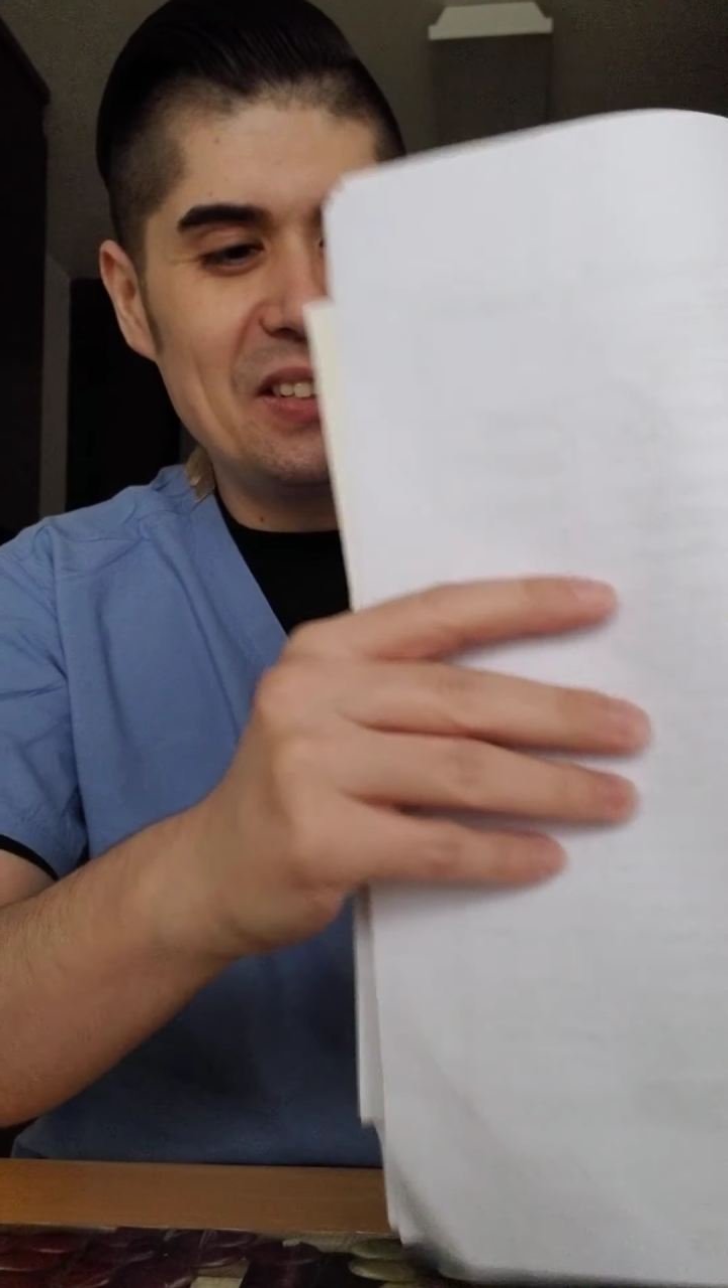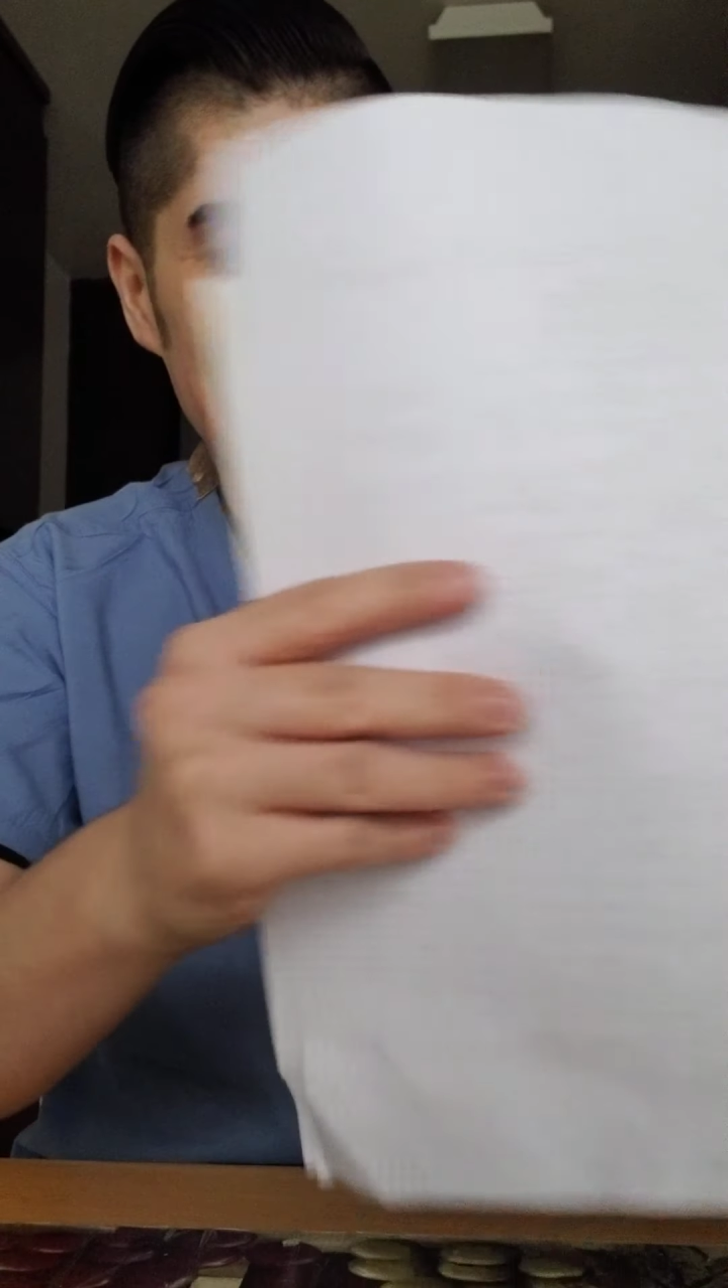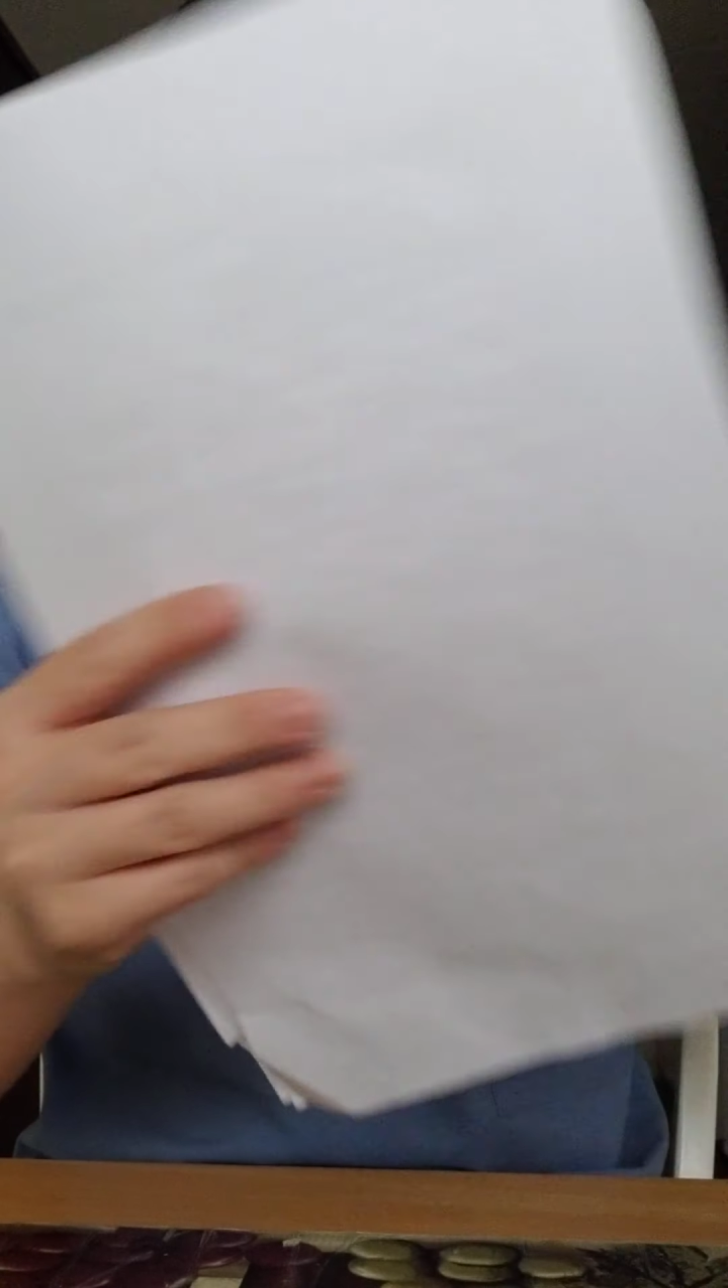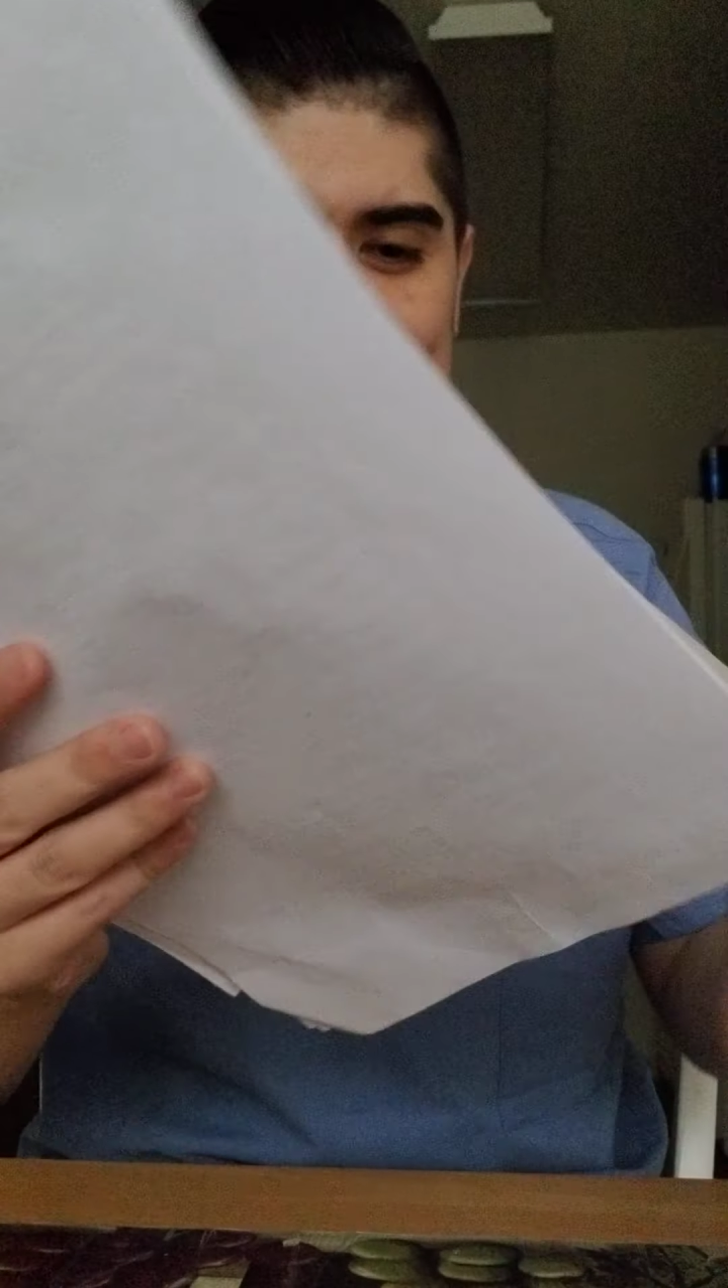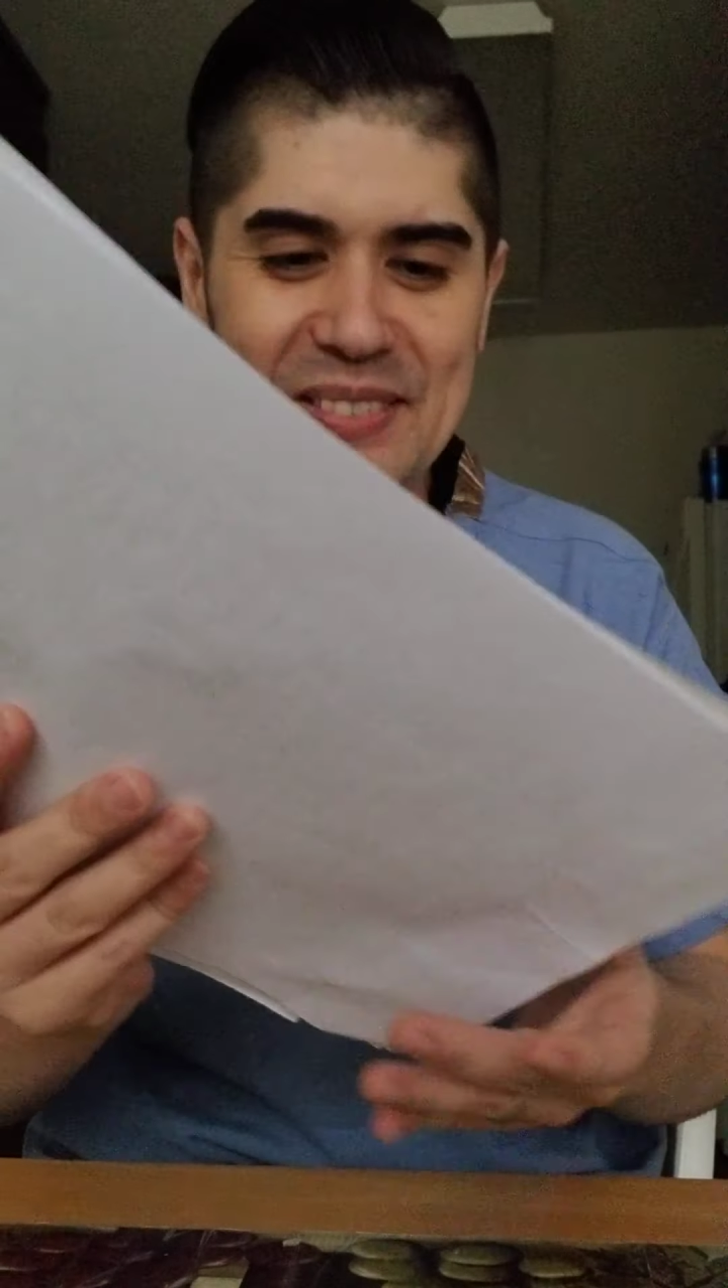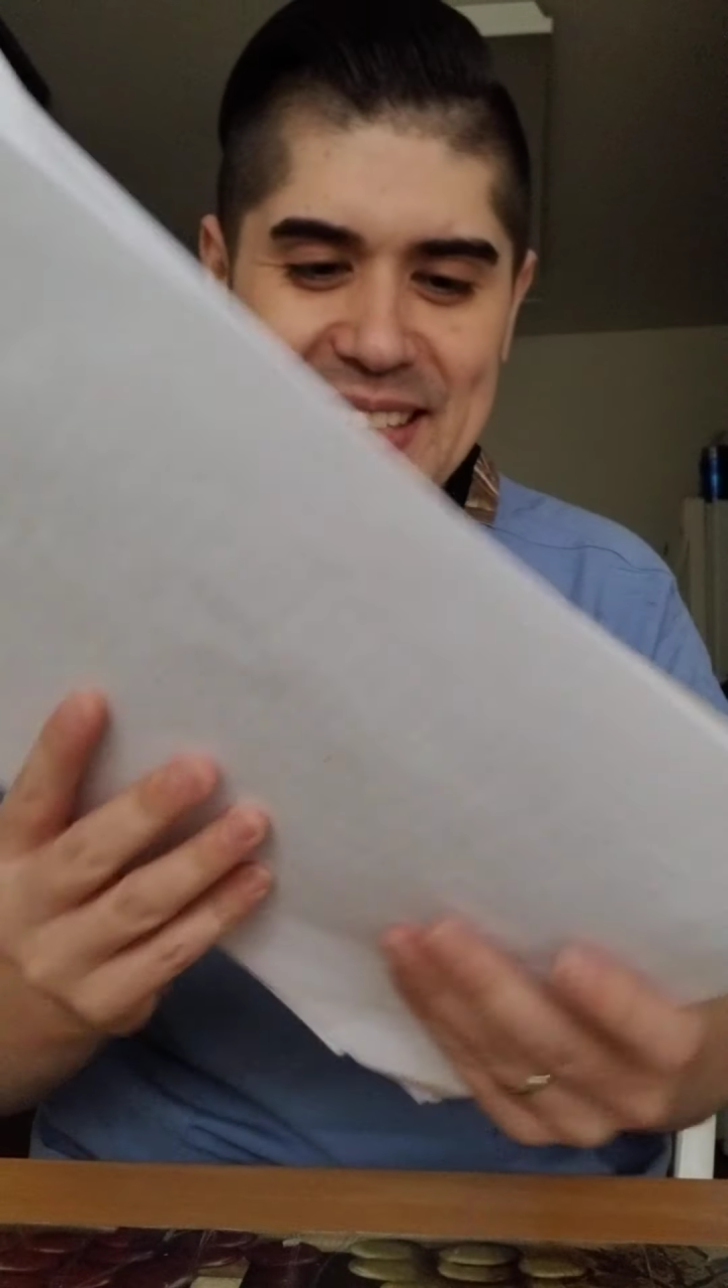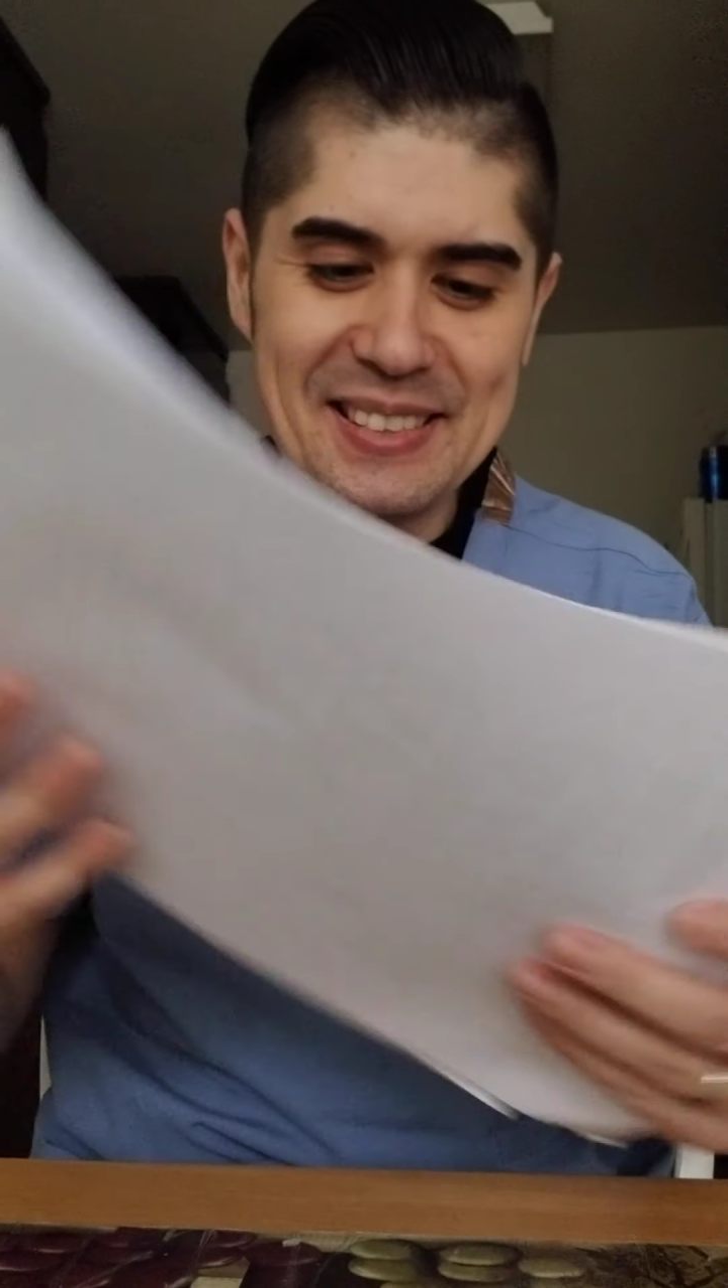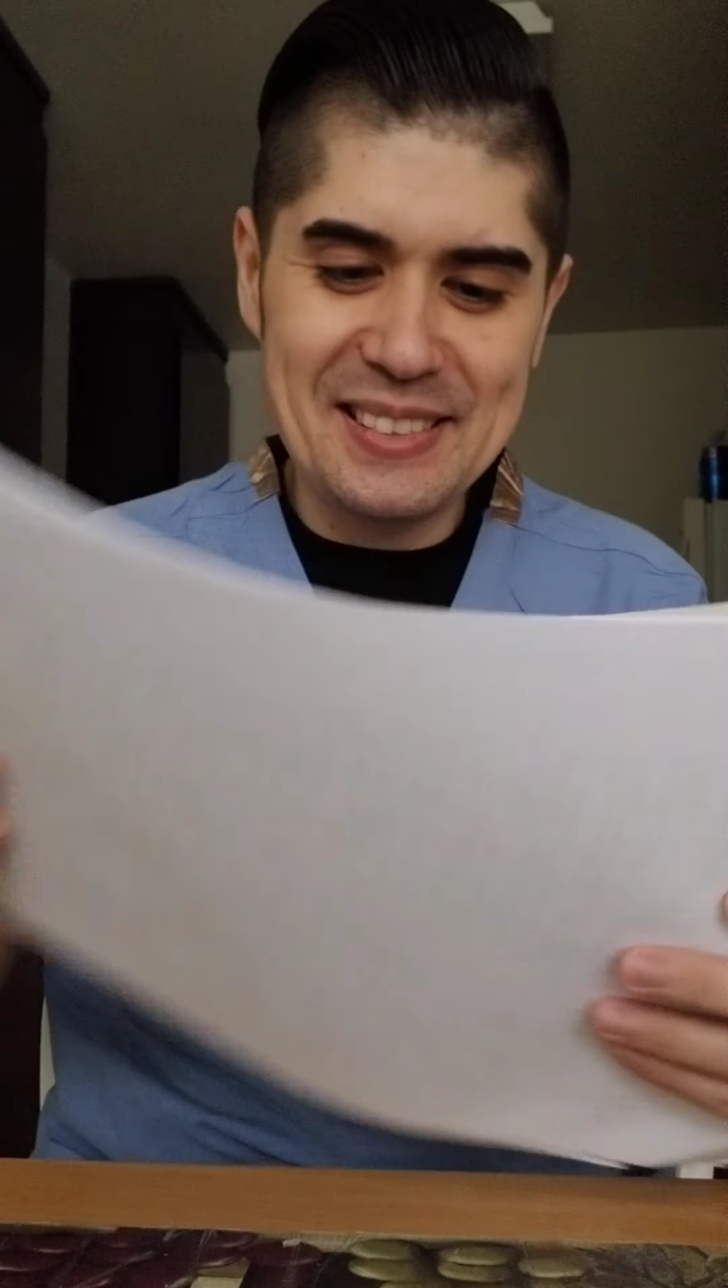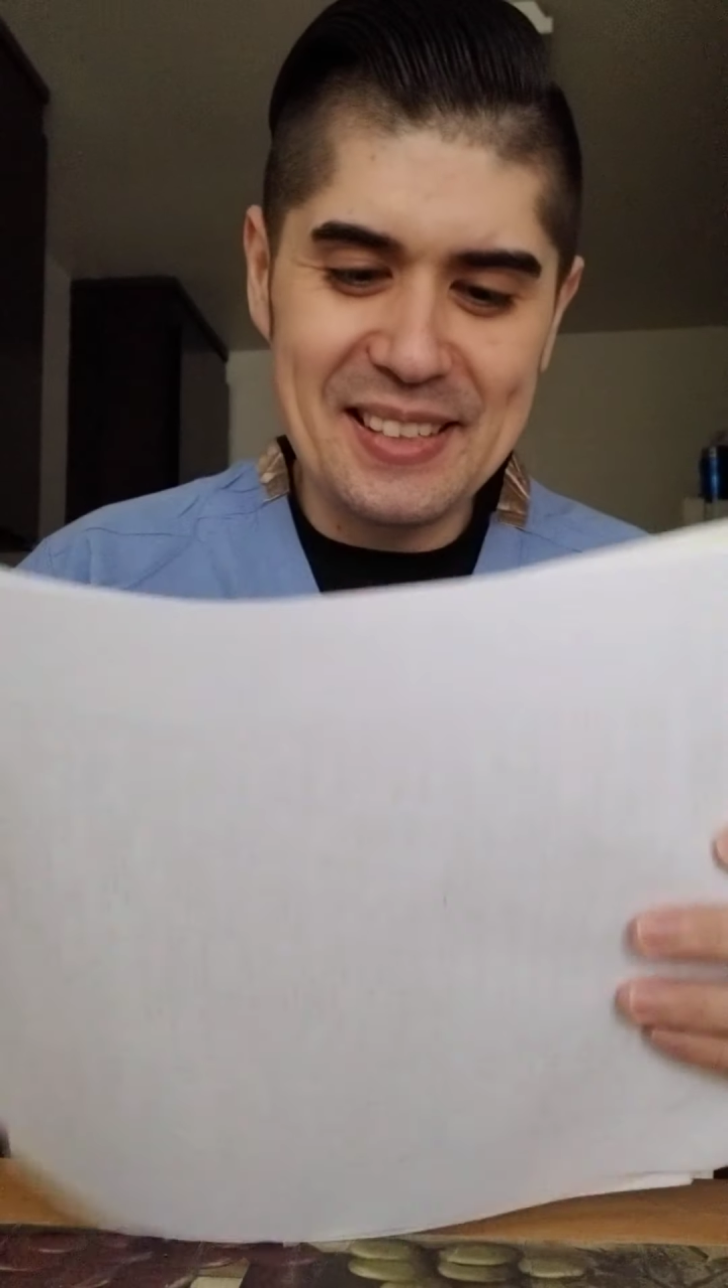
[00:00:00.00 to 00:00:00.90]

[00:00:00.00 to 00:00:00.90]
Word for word: documents,